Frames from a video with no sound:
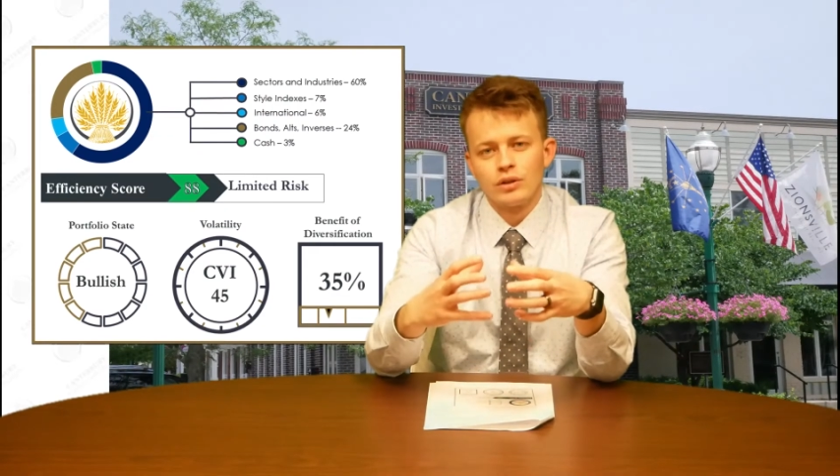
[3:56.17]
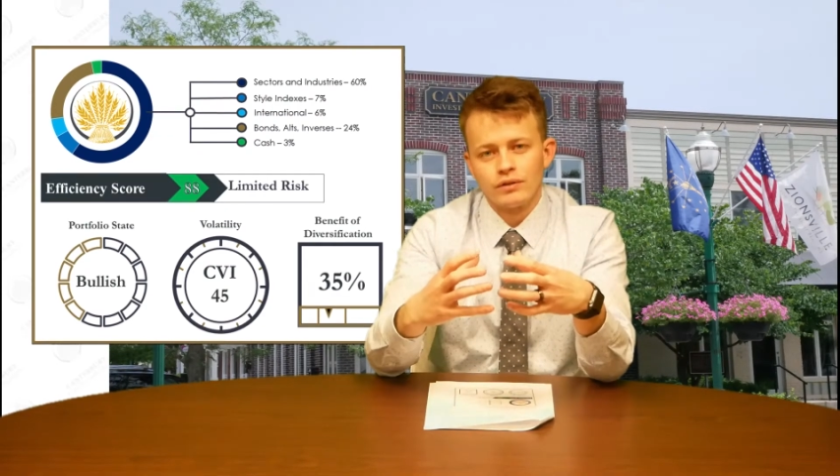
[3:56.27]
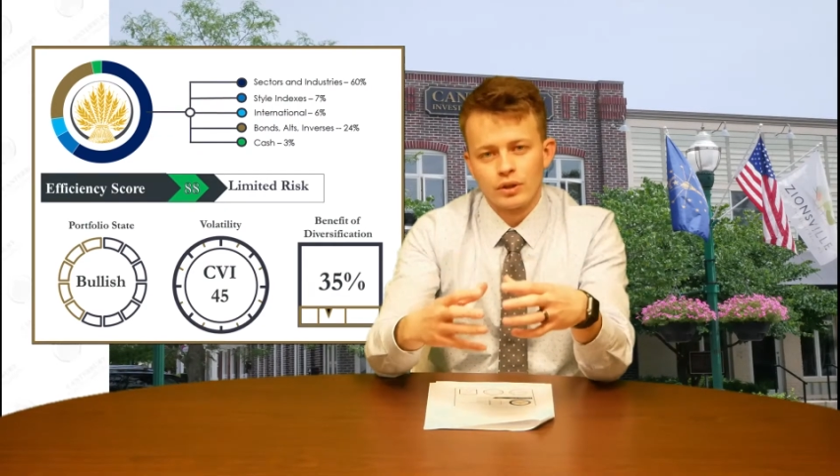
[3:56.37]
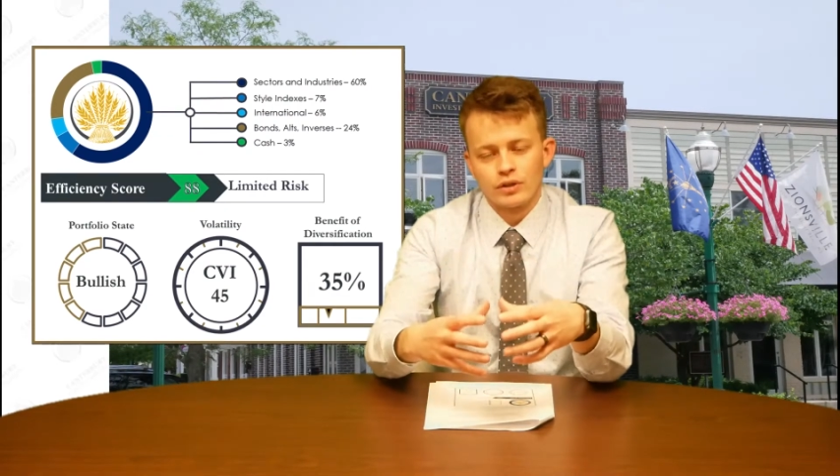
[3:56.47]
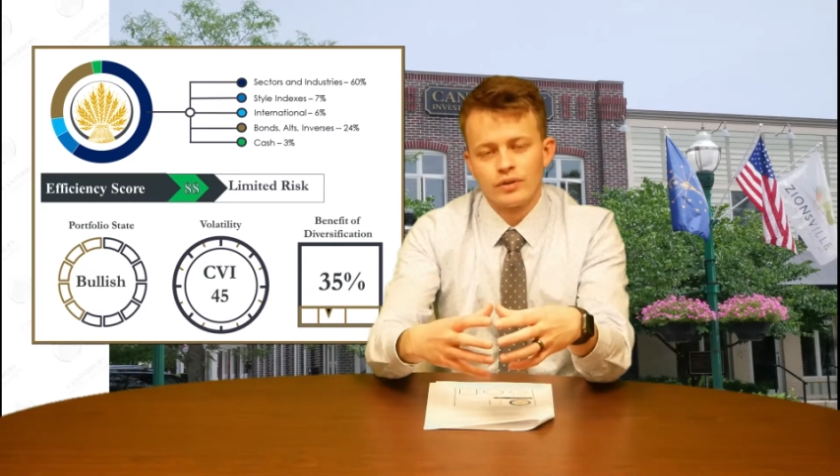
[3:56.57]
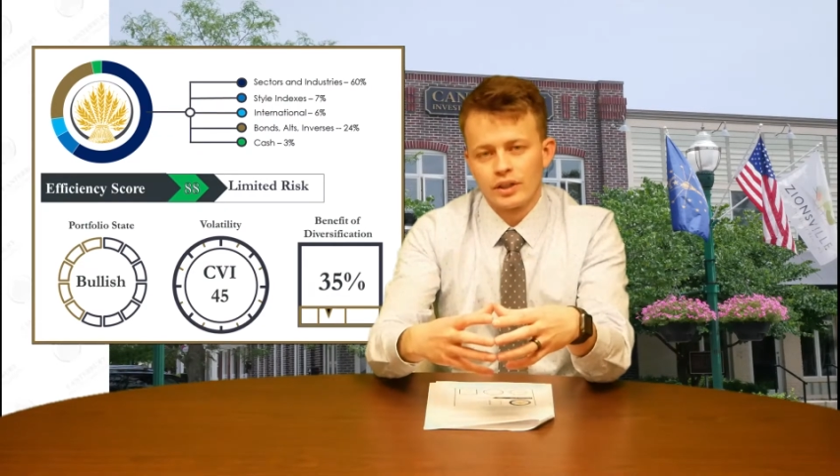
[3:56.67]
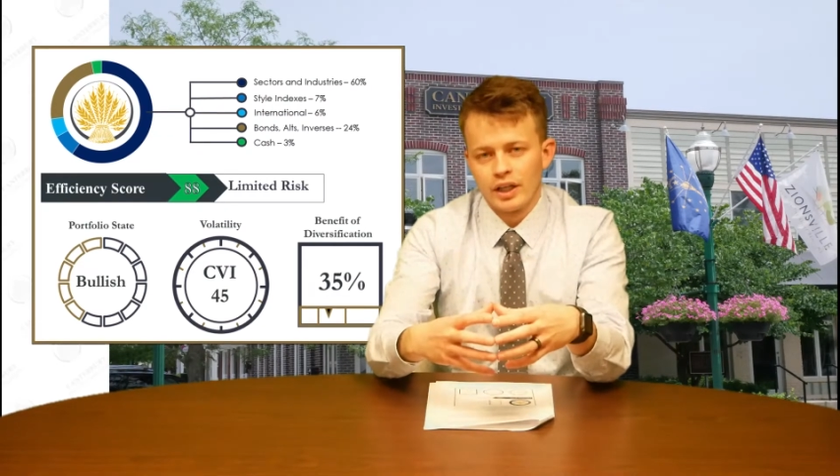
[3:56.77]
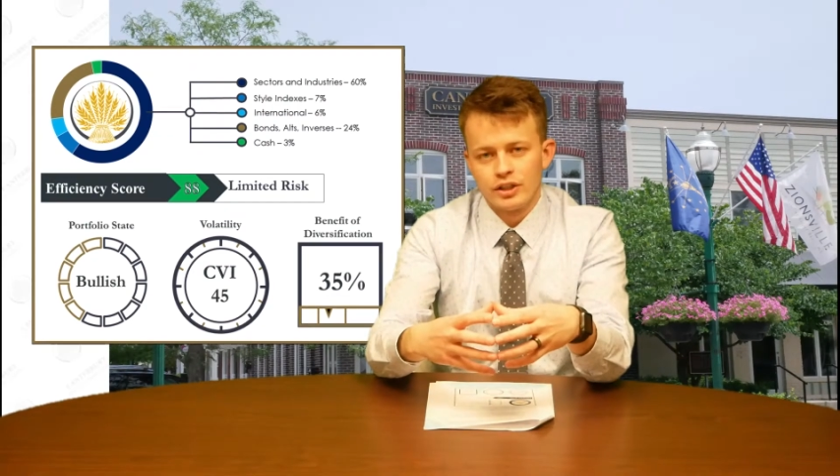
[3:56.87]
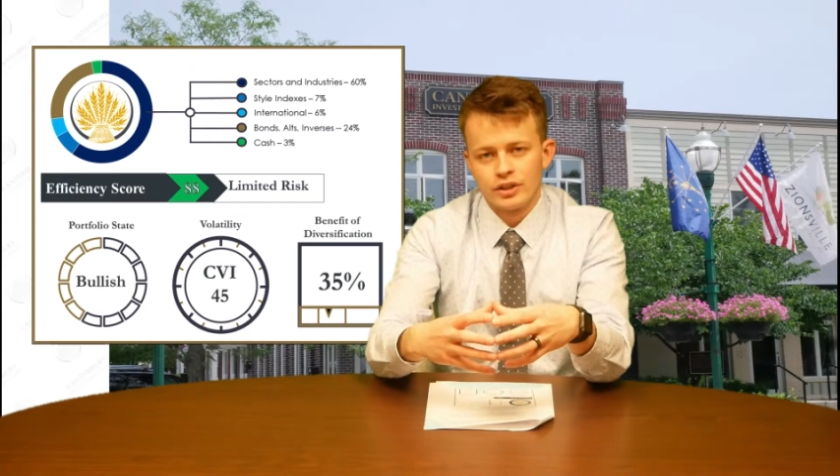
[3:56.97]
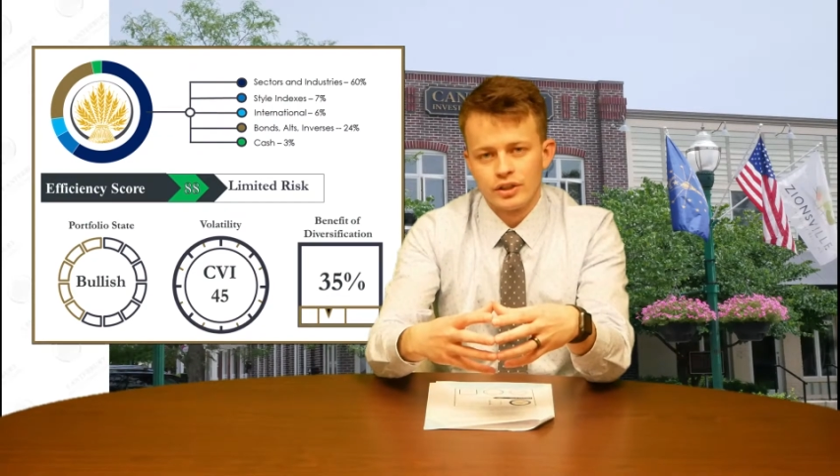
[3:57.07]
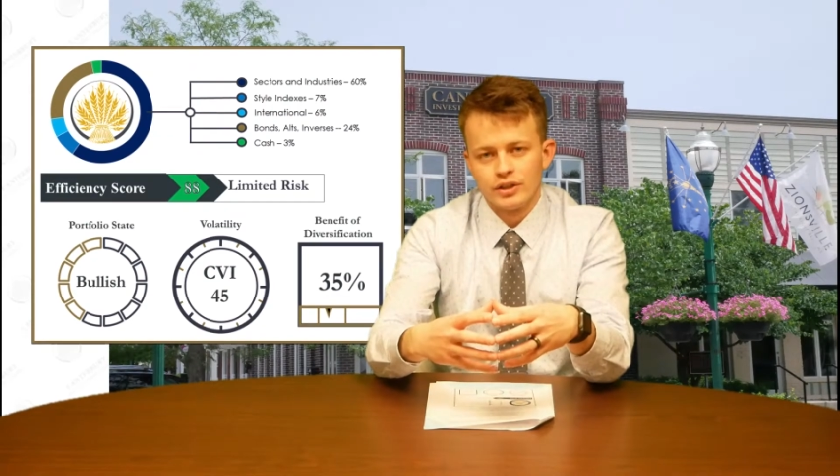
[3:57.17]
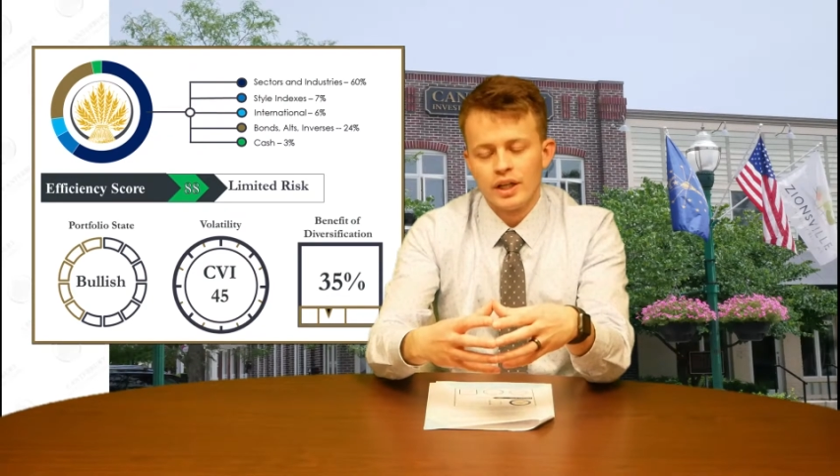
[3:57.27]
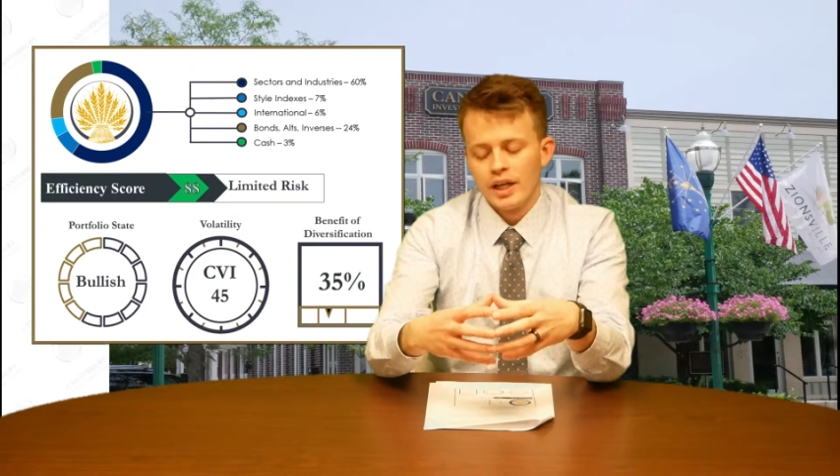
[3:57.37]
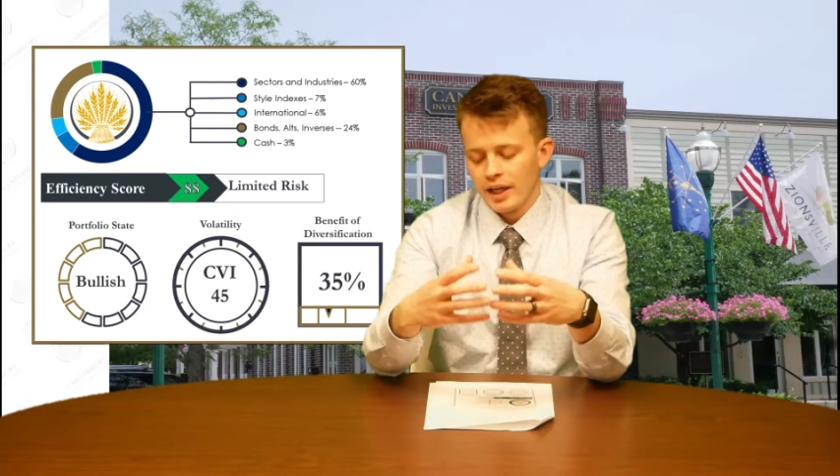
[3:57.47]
of diversification